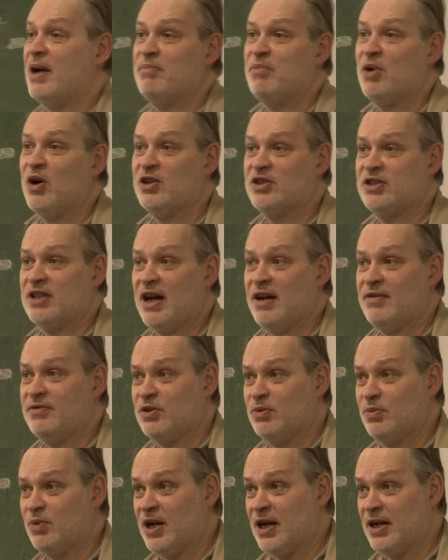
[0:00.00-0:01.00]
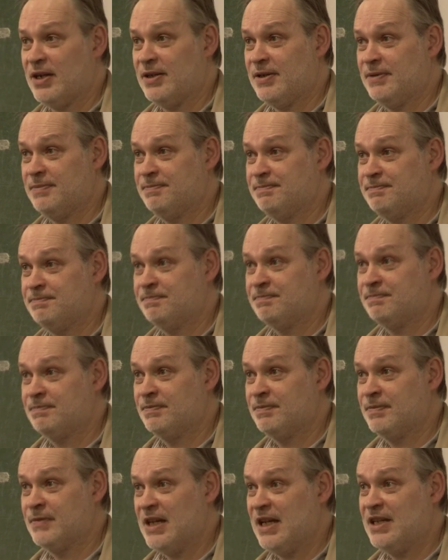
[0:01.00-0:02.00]
my boss after work.
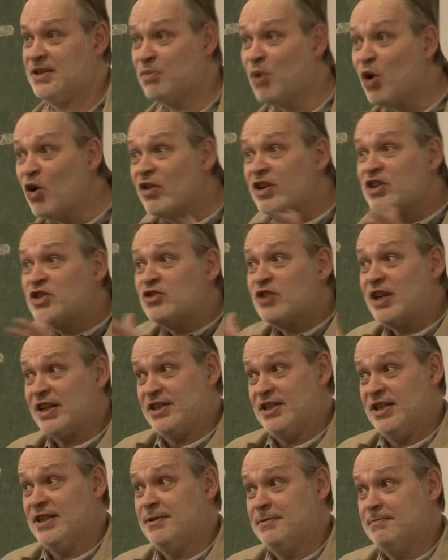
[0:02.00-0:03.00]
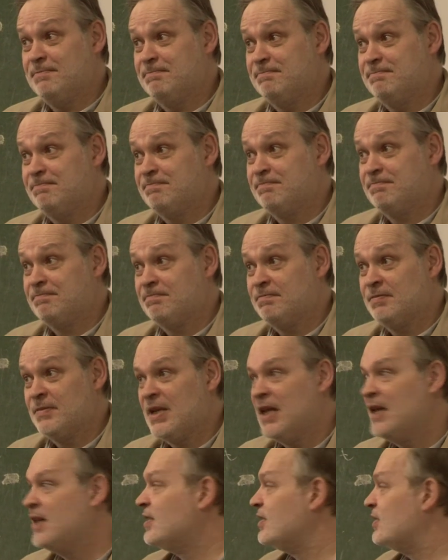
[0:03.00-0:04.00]
It's more restricted.
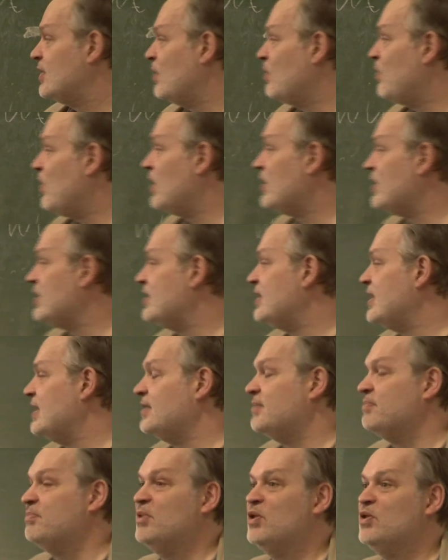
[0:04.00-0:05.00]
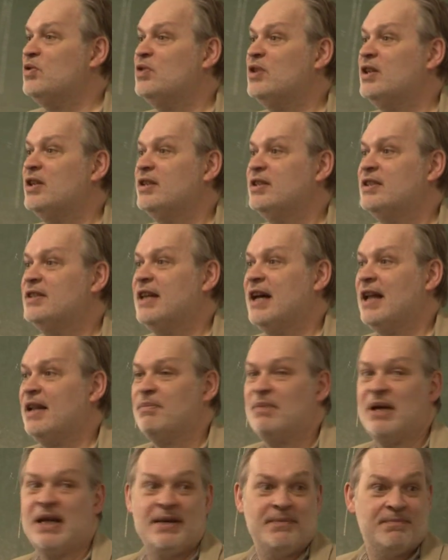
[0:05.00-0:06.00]
So what does this mood
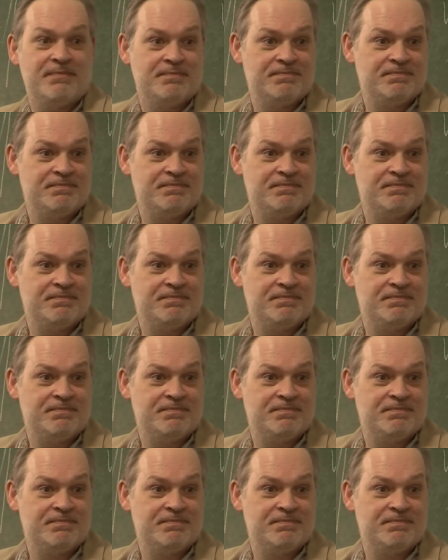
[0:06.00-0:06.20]
tell me?